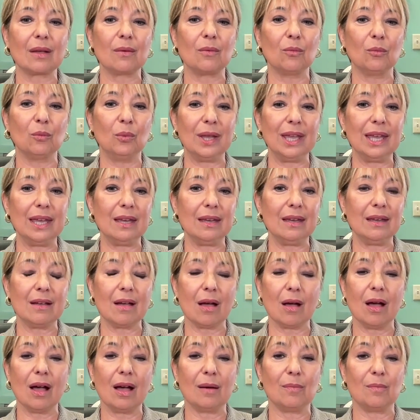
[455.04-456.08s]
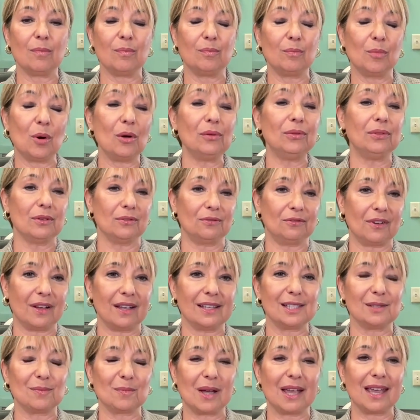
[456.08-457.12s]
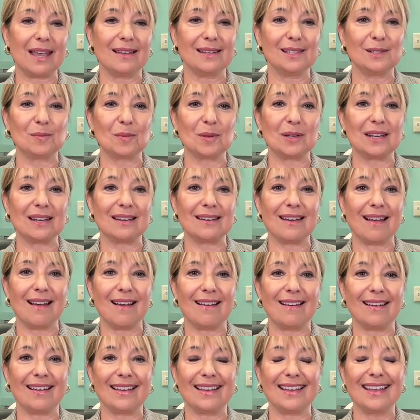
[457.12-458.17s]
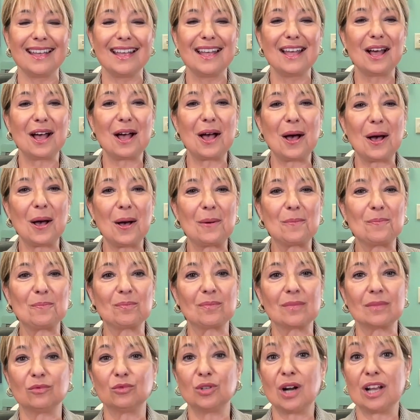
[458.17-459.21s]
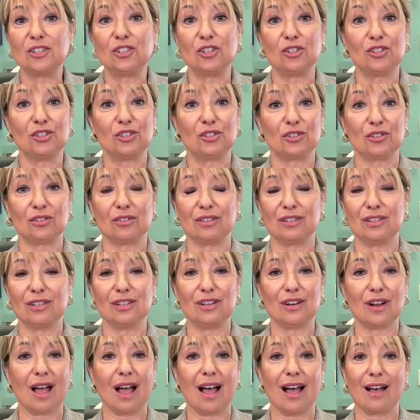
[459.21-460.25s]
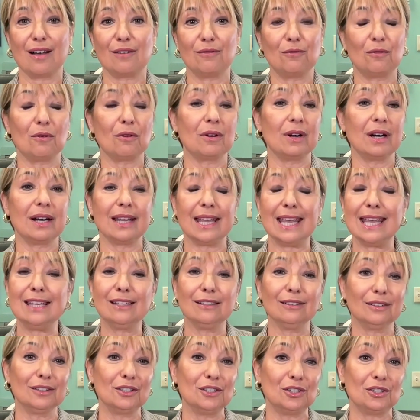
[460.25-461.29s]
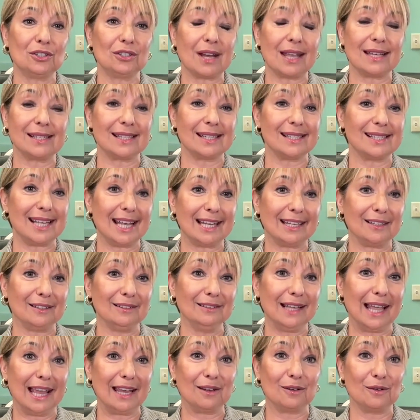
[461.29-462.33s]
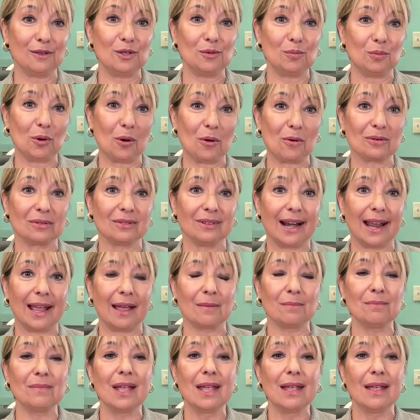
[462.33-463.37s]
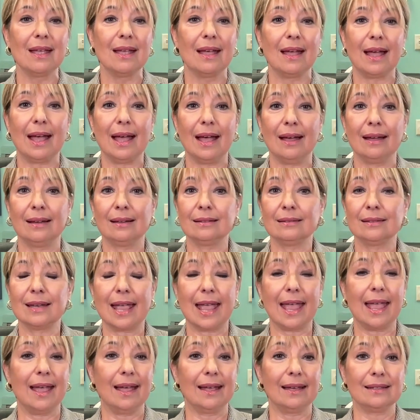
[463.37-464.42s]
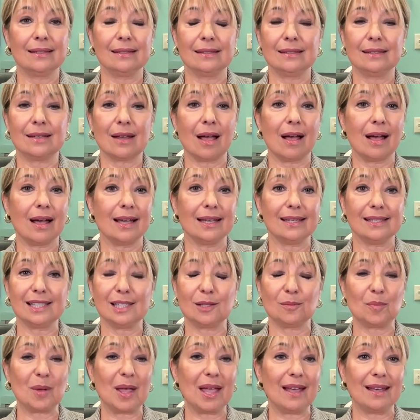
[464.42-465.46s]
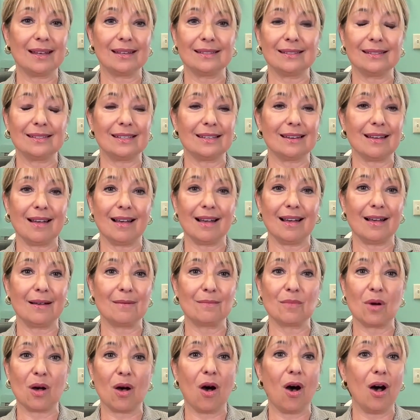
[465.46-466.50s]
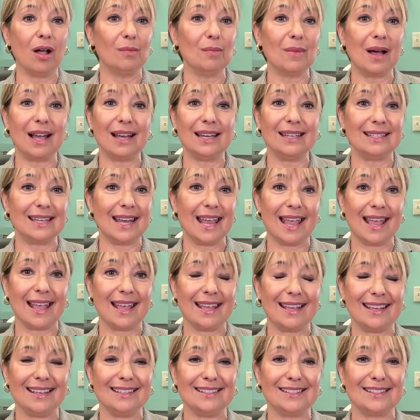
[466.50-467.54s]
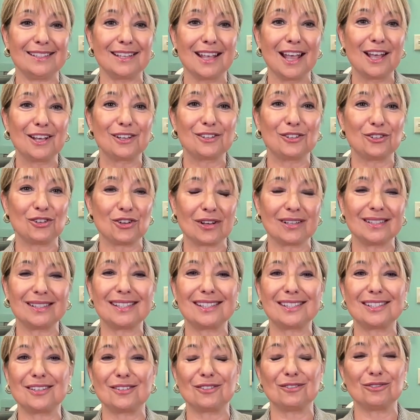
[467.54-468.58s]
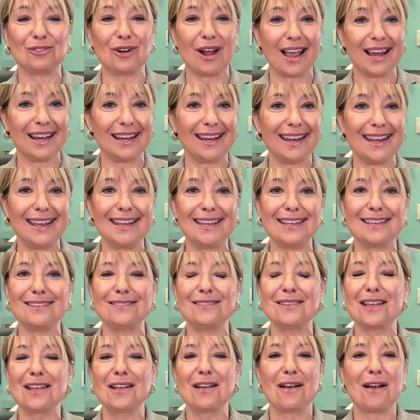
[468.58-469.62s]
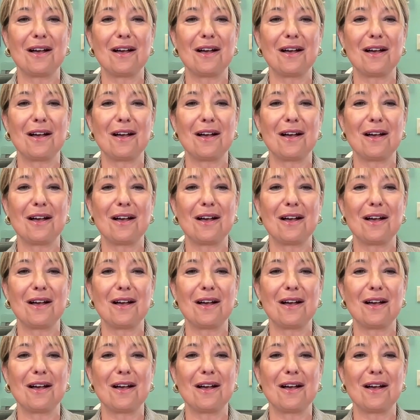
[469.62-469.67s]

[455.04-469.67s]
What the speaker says: We, both of us, my husband and I, registered for English as a second language program, and I spent all my days just writing,